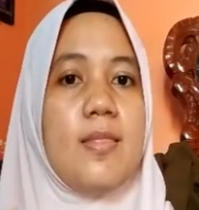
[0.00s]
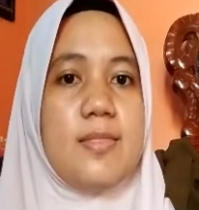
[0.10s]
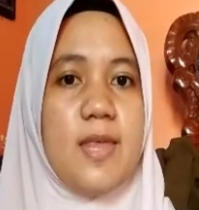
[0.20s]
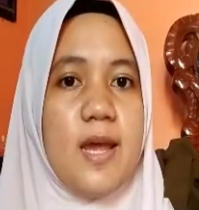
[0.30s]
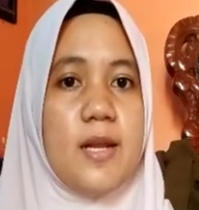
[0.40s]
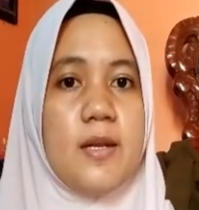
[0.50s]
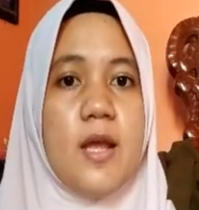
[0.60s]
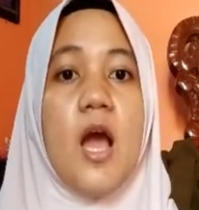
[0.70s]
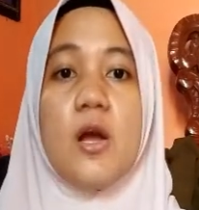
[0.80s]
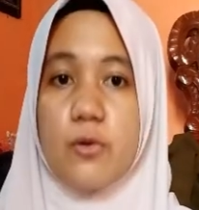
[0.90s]
10.
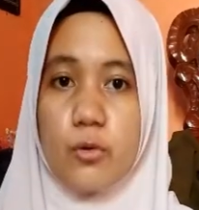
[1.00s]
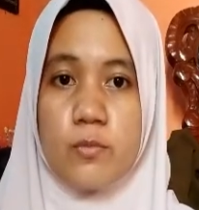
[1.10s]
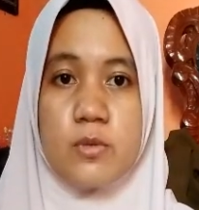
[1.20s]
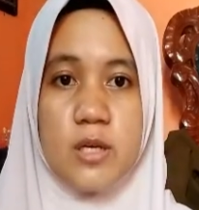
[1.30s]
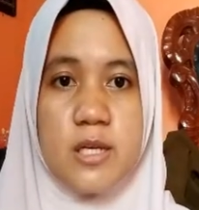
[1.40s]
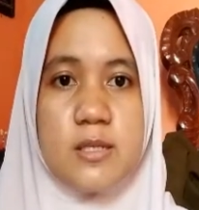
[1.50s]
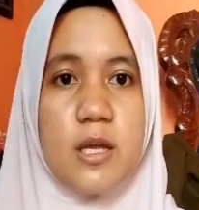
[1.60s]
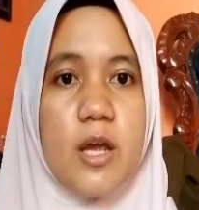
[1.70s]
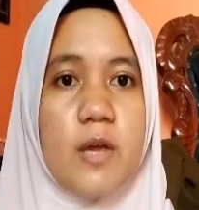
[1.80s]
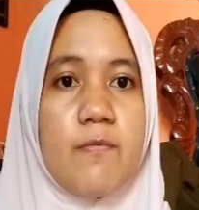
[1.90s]
Group grades
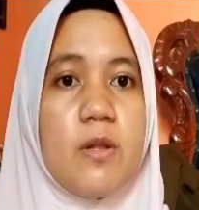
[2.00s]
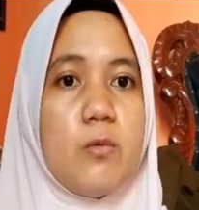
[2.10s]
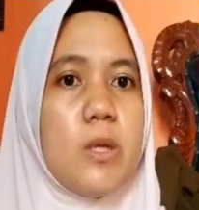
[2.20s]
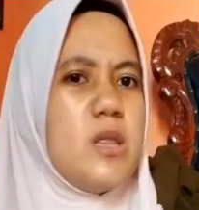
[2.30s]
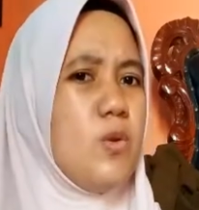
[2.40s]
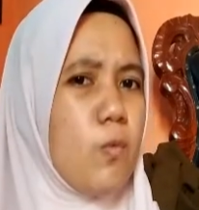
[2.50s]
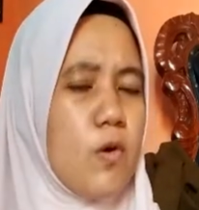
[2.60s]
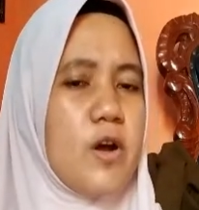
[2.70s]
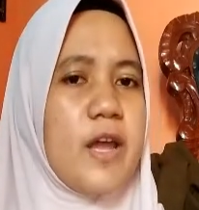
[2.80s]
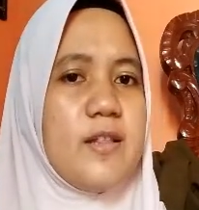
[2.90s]
evaluate the
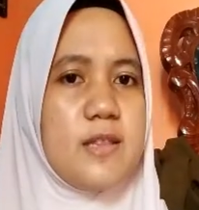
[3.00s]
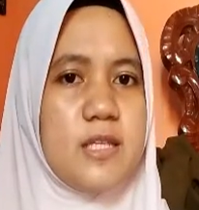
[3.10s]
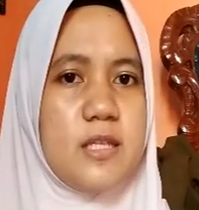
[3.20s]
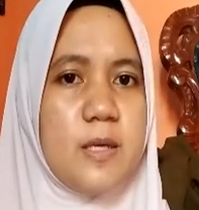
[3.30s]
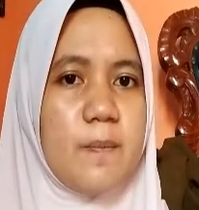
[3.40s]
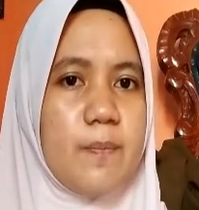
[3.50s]
wrong entity.